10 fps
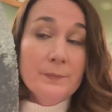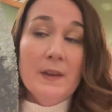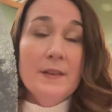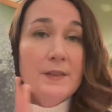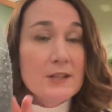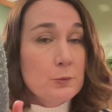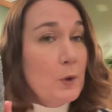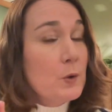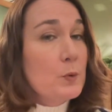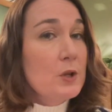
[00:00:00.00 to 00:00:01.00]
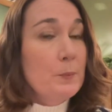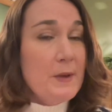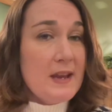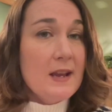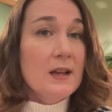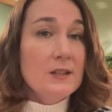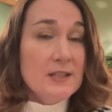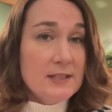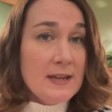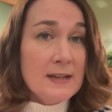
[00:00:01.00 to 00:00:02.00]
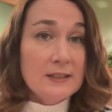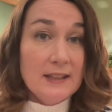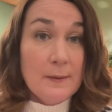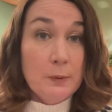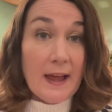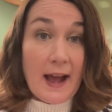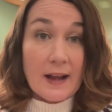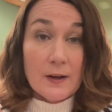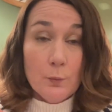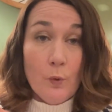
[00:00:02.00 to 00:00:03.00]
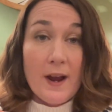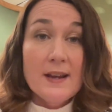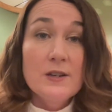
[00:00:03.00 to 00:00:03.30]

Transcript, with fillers: And this one will be distinctly black and white.